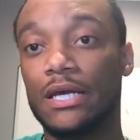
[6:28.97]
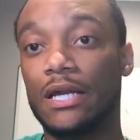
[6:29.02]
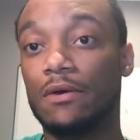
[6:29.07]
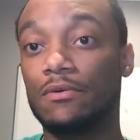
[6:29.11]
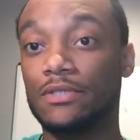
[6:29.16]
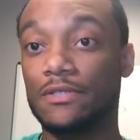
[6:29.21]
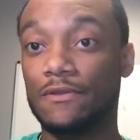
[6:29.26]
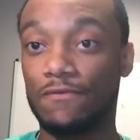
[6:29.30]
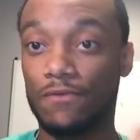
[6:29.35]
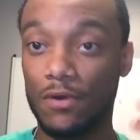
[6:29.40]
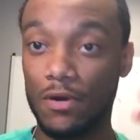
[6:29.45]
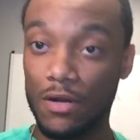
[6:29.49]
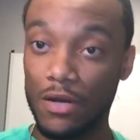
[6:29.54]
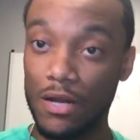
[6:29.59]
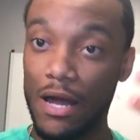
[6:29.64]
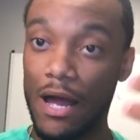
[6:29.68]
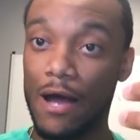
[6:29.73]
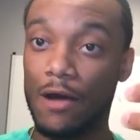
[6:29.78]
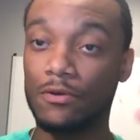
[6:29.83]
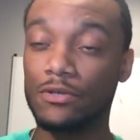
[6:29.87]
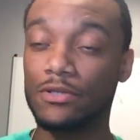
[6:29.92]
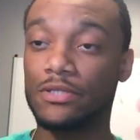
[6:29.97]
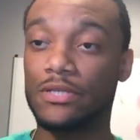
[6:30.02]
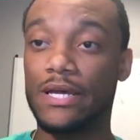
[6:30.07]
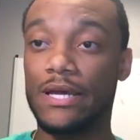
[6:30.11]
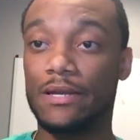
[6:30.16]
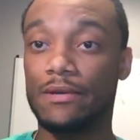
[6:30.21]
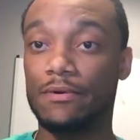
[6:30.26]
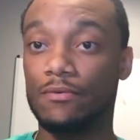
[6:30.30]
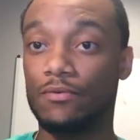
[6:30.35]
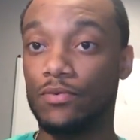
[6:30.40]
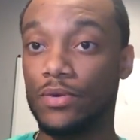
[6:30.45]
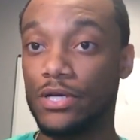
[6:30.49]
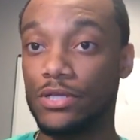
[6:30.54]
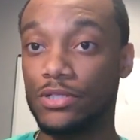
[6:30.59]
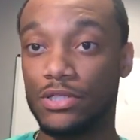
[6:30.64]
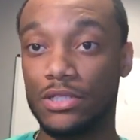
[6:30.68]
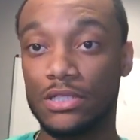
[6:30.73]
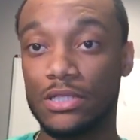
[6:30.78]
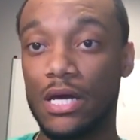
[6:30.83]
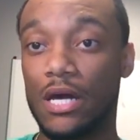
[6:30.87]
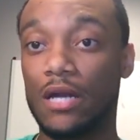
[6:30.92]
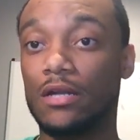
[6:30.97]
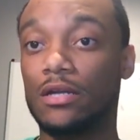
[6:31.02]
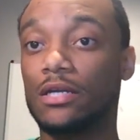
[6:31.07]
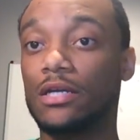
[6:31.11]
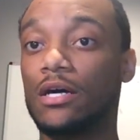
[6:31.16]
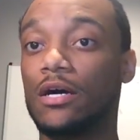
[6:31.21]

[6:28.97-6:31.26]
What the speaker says: I was in front of the house that we had just got under